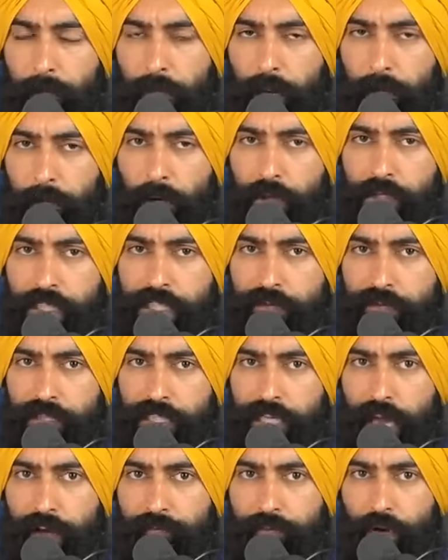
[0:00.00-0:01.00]
but most of
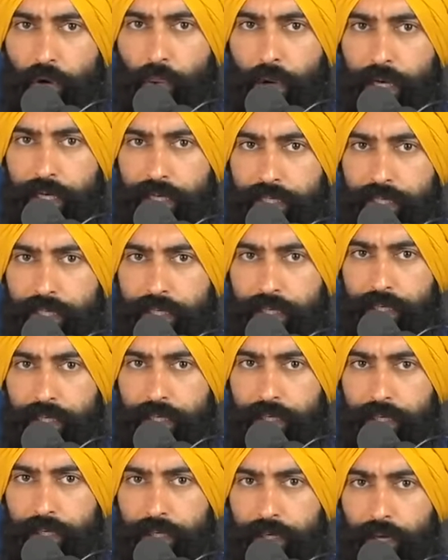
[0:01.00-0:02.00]
us have no
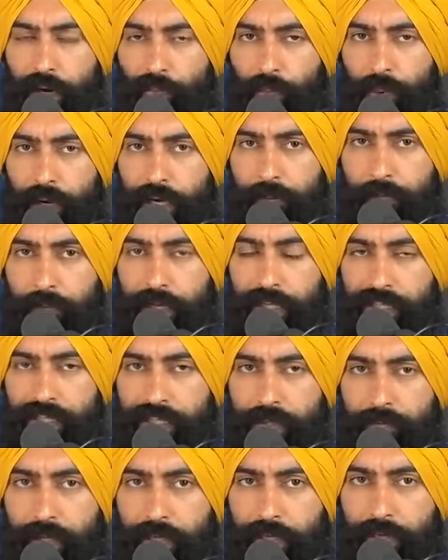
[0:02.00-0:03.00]
idea of what it means
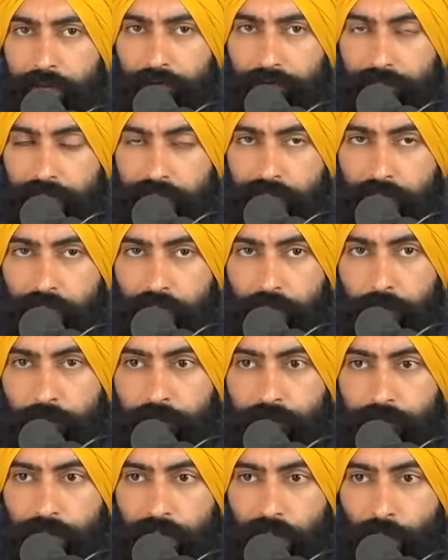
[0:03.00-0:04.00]
to be an investor.
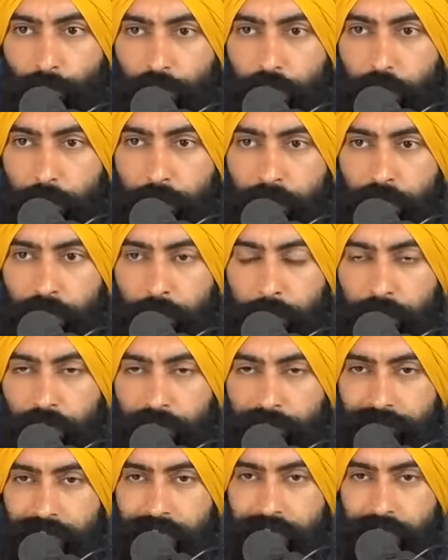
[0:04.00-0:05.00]
And when you become an
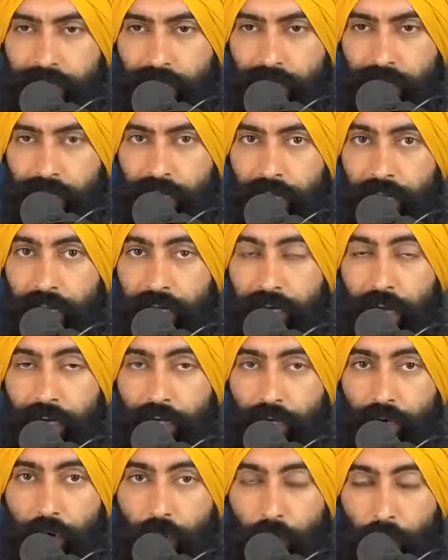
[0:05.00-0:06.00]
investor, now
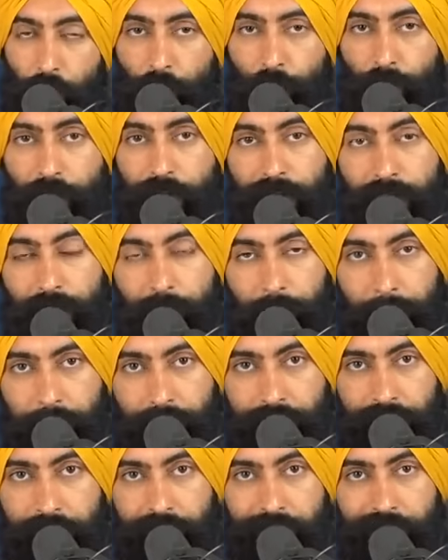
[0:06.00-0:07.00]
you own a
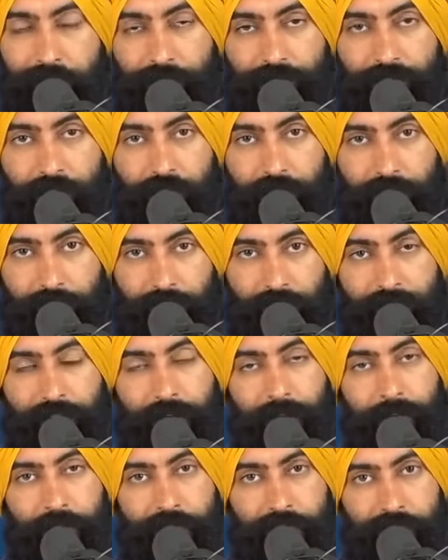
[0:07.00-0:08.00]
piece of the
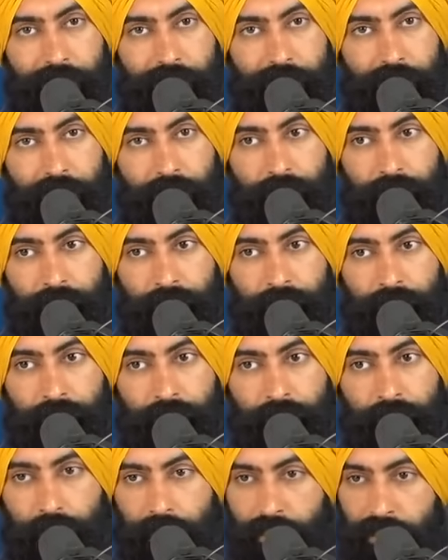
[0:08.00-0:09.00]
economic system.
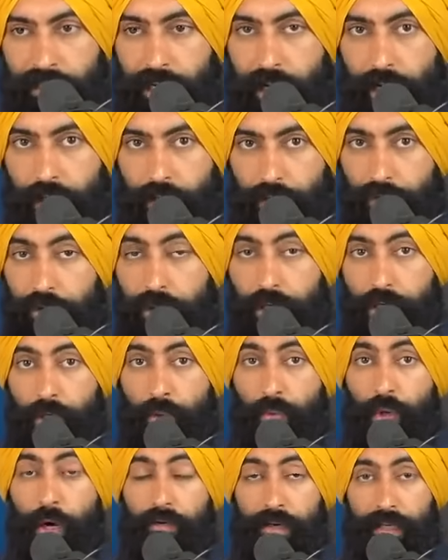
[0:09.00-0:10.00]
Because, yeah, you could
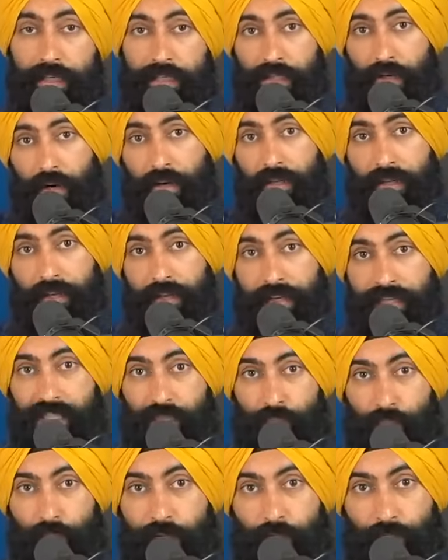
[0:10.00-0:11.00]
go out and start the next
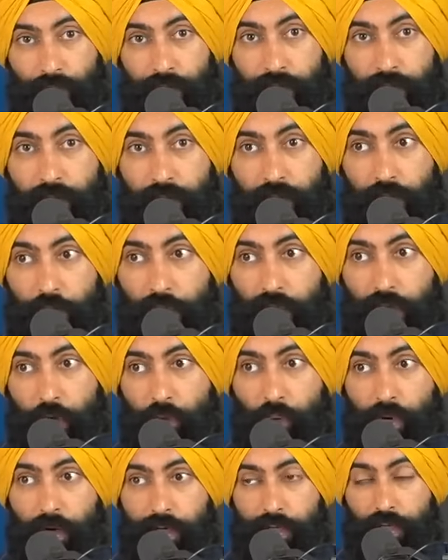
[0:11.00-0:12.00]
Sweet Green, you can
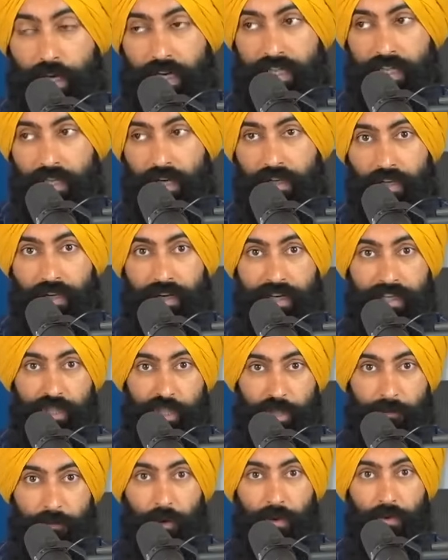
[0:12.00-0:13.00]
go out and try to start the next
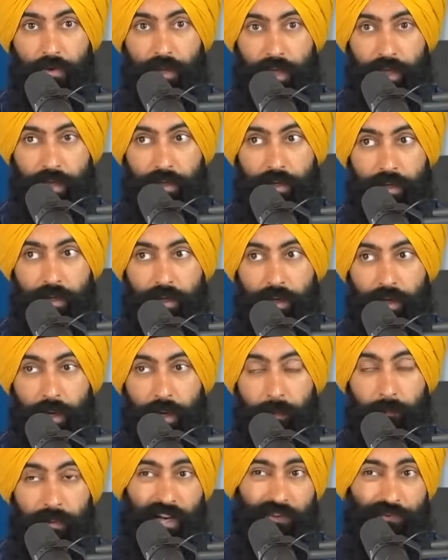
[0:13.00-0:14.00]
Chipotle.
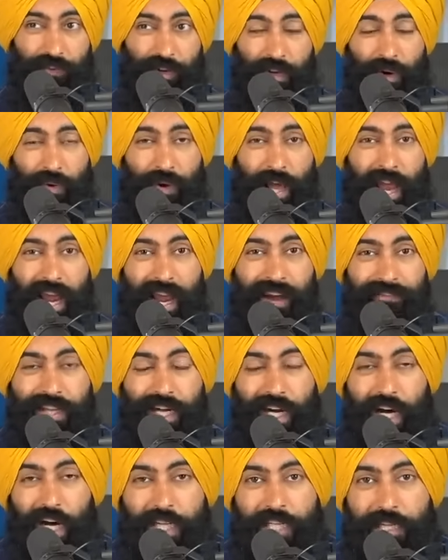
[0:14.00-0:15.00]
But if you don't have
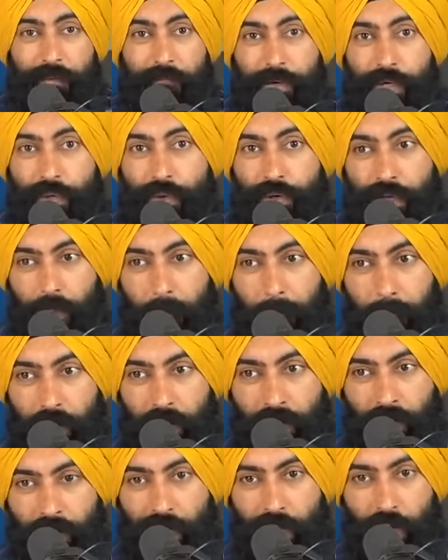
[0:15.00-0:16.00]
that entrepreneurial
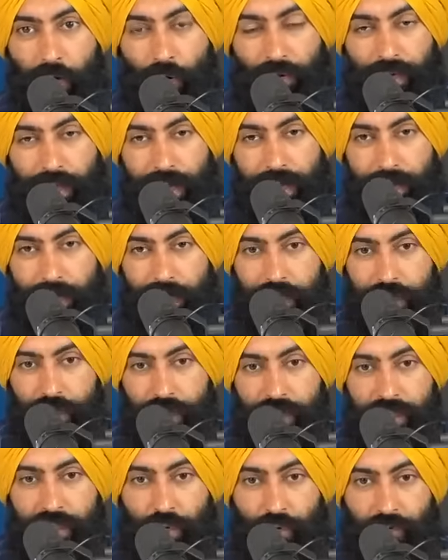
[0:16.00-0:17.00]
bug or the
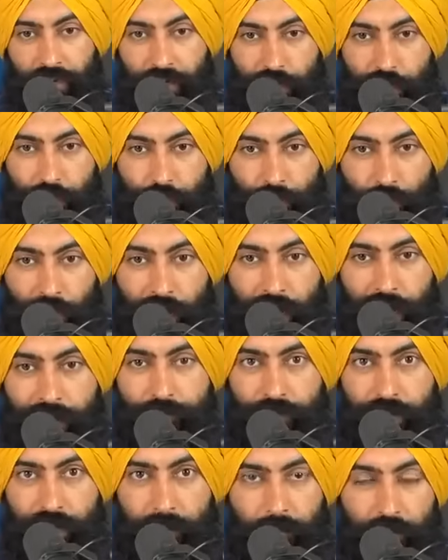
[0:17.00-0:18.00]
interest or the
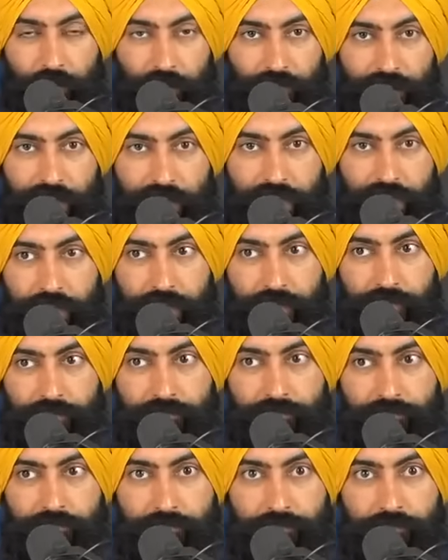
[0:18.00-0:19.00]
drive or the motivation,
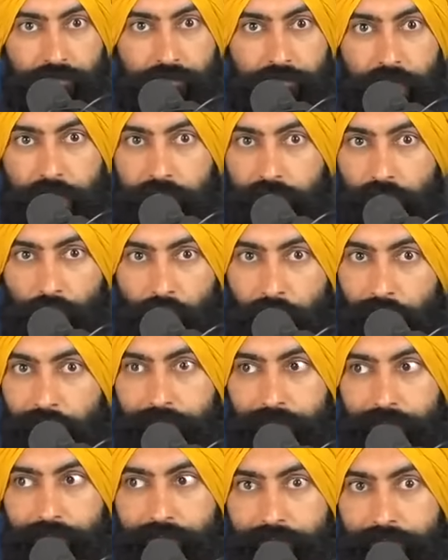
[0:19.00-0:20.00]
that's
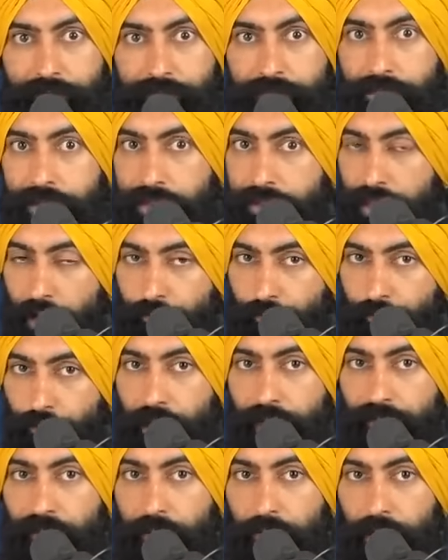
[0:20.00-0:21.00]
okay. It's not for
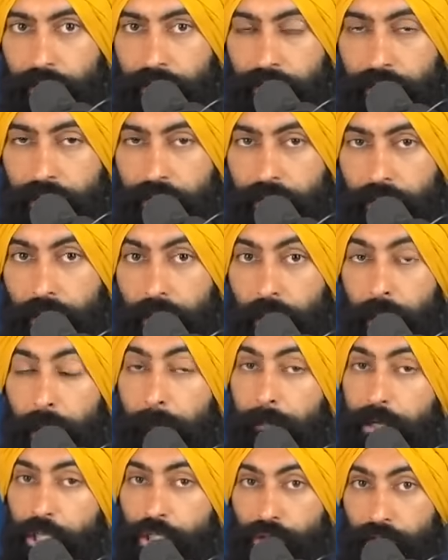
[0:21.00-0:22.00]
everybody.
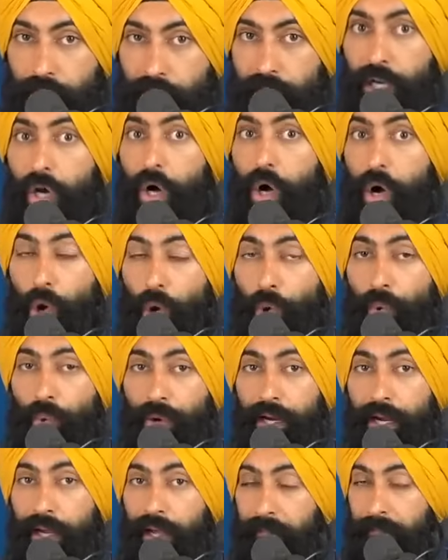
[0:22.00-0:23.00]
But you can
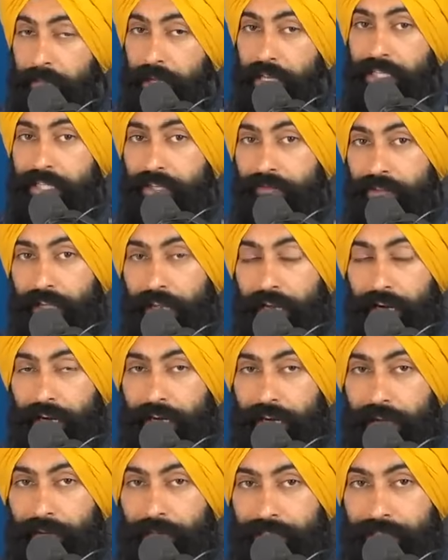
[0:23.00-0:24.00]
own a piece of the
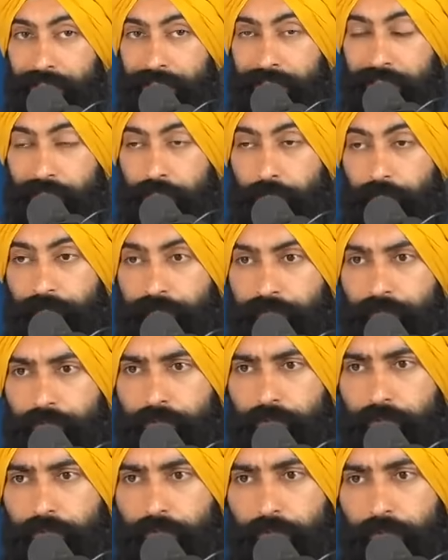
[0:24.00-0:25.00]
economic system.
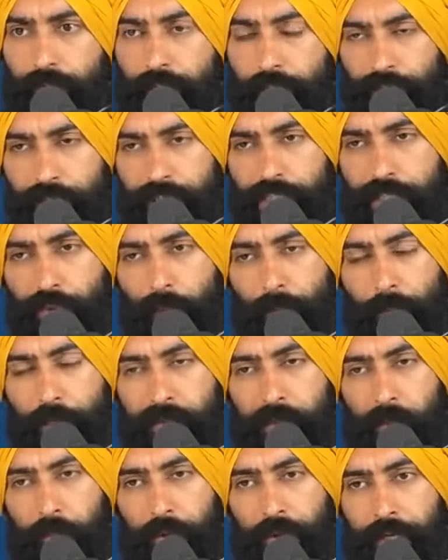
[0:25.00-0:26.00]
Now, this is where
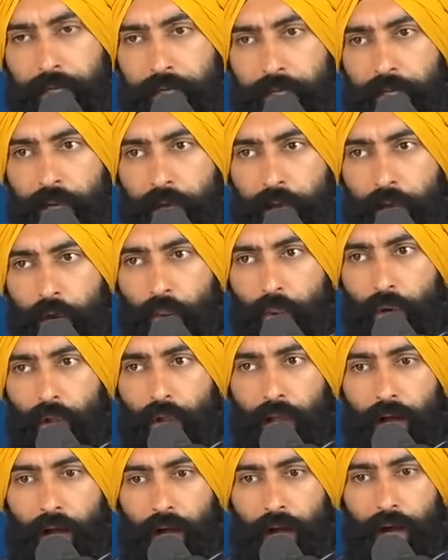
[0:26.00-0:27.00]
most people think,
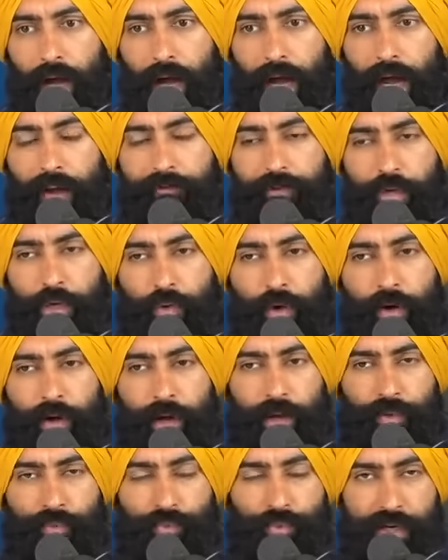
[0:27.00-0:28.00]
well, I have to go
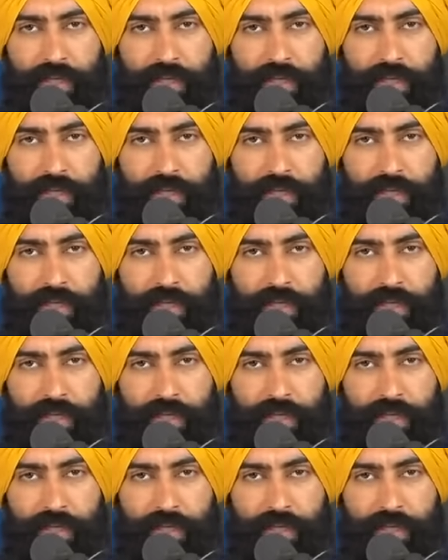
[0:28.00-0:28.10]
out and